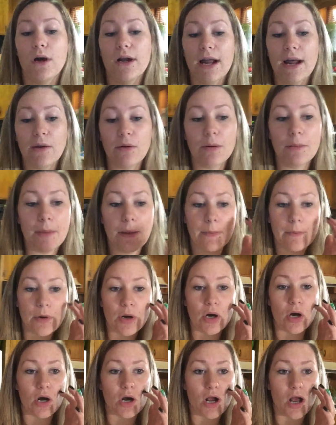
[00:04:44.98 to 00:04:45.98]
one I
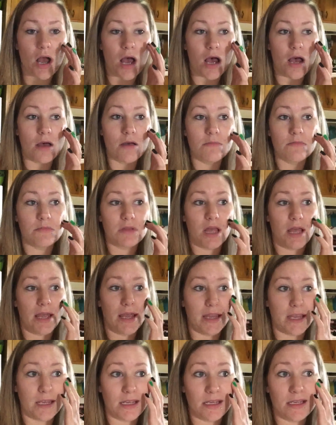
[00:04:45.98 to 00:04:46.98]
remember, um,
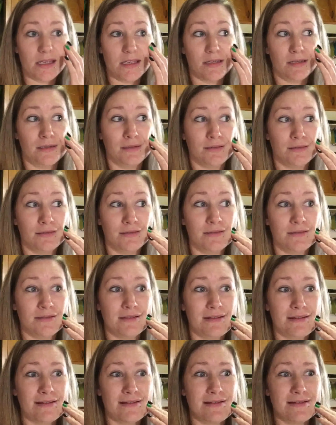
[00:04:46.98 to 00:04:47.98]
like,
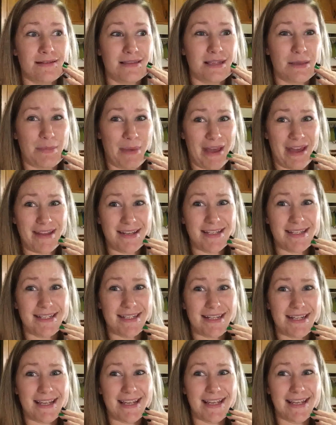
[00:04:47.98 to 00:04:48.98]
the
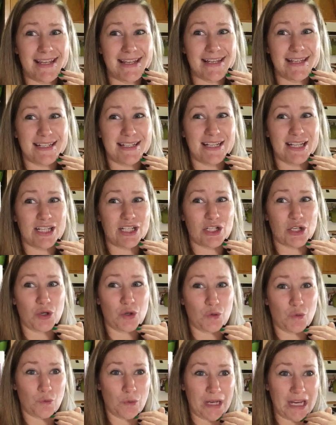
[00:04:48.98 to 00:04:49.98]
best is this
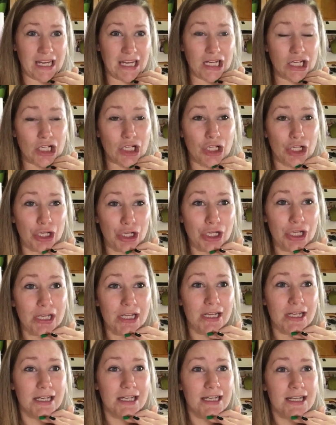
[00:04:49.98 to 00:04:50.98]
green look.
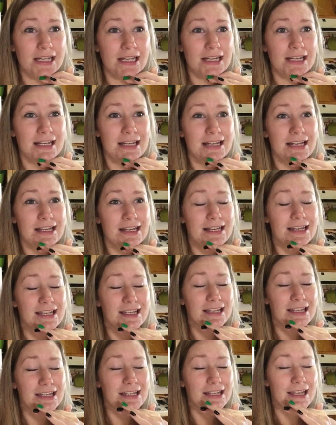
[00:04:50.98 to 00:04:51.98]

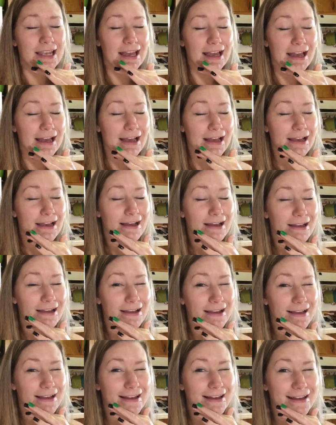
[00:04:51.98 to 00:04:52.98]
Yeah.
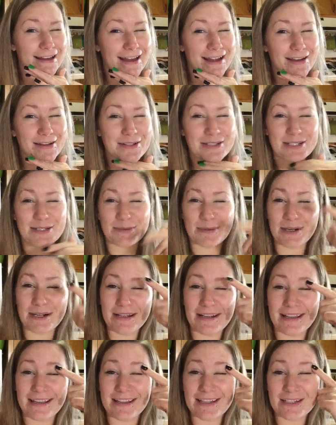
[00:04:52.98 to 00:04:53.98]
I used to
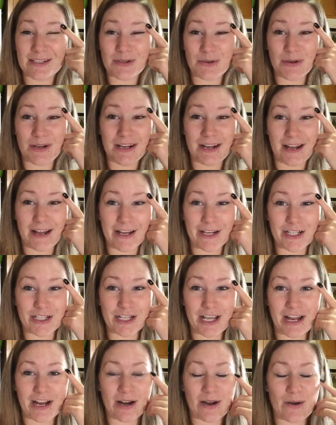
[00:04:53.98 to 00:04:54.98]
wear like this green
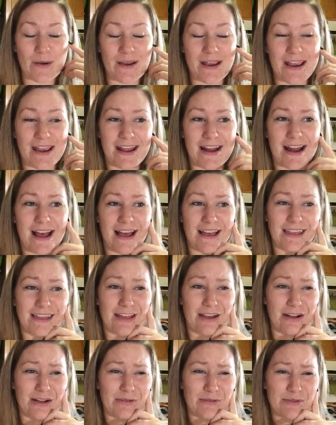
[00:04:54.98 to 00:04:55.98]
eyeshadow and I
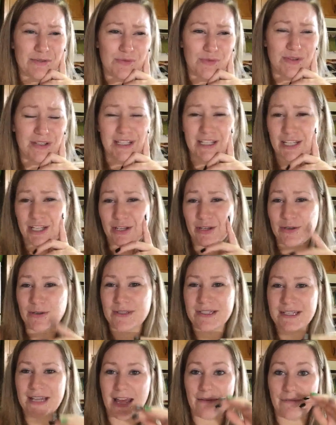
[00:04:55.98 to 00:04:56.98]
thought it was really
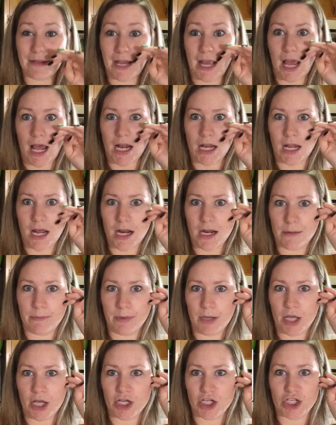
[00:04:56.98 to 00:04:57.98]
cute to have like a lot of
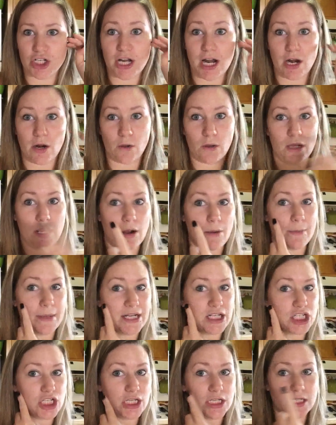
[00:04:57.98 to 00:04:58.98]
blush not only on
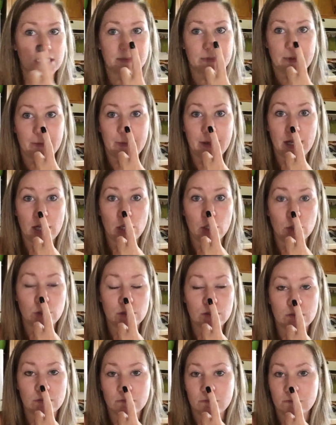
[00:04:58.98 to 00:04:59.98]
my cheeks but my
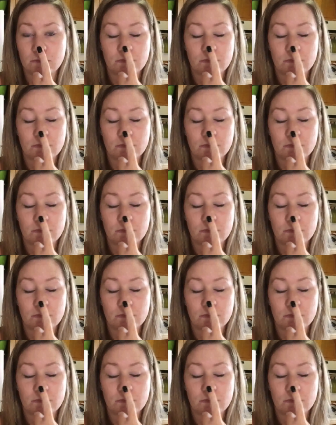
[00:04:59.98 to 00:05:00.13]
nose.